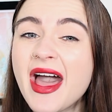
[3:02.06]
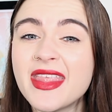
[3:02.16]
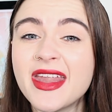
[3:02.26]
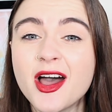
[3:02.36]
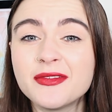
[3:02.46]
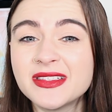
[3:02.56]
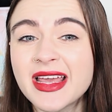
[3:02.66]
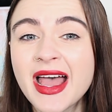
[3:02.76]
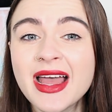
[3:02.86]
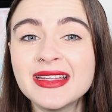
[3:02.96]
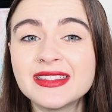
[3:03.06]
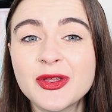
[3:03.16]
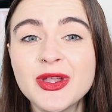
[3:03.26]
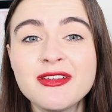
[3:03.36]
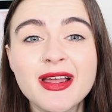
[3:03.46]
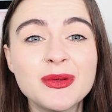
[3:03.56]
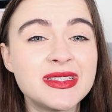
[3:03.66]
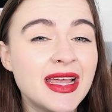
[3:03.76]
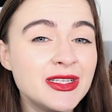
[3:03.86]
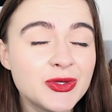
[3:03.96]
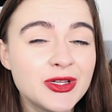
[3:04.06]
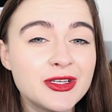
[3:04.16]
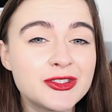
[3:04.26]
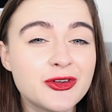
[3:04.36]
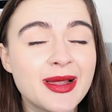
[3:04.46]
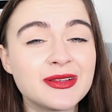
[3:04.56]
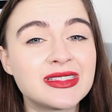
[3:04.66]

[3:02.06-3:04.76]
and then after that it's only around $10 or around